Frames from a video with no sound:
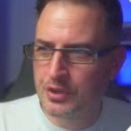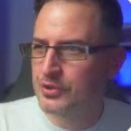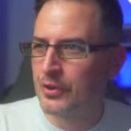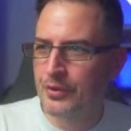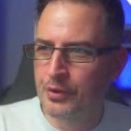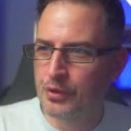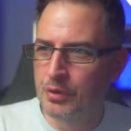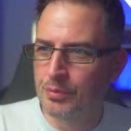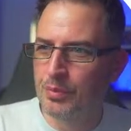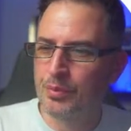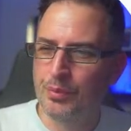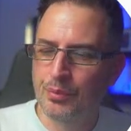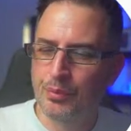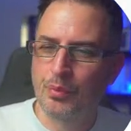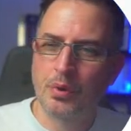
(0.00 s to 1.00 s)
the group.
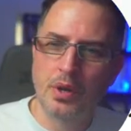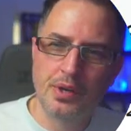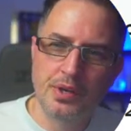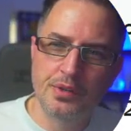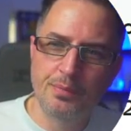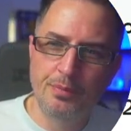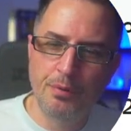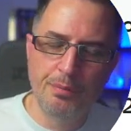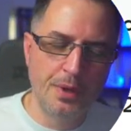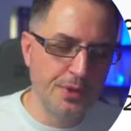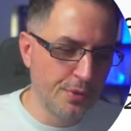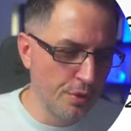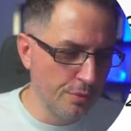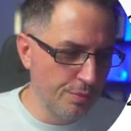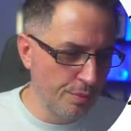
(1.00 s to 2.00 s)
What I did to build my
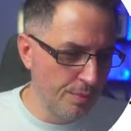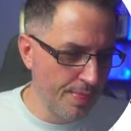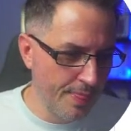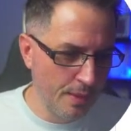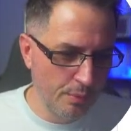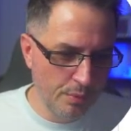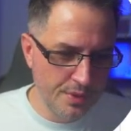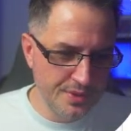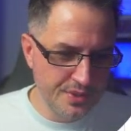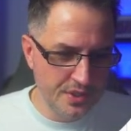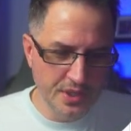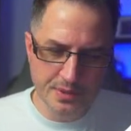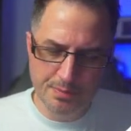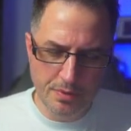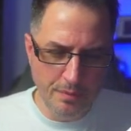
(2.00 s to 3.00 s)
group was
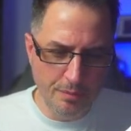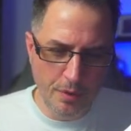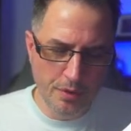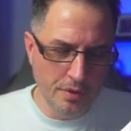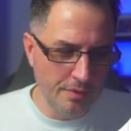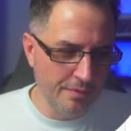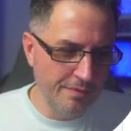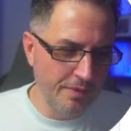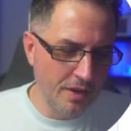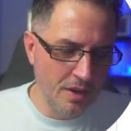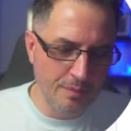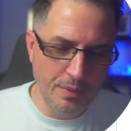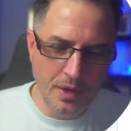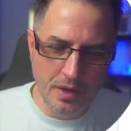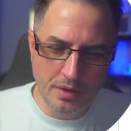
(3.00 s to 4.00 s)
just promote it via
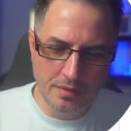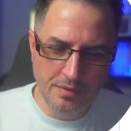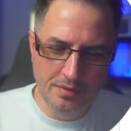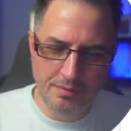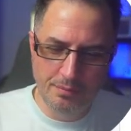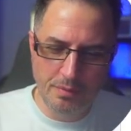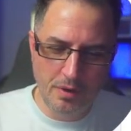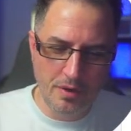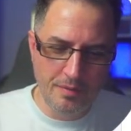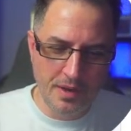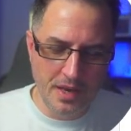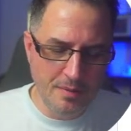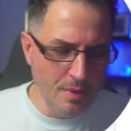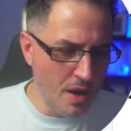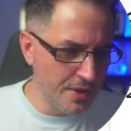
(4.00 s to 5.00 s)
my
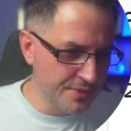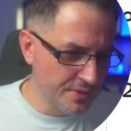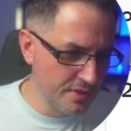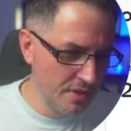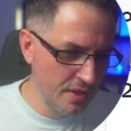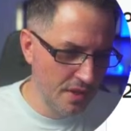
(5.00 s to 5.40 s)
emails.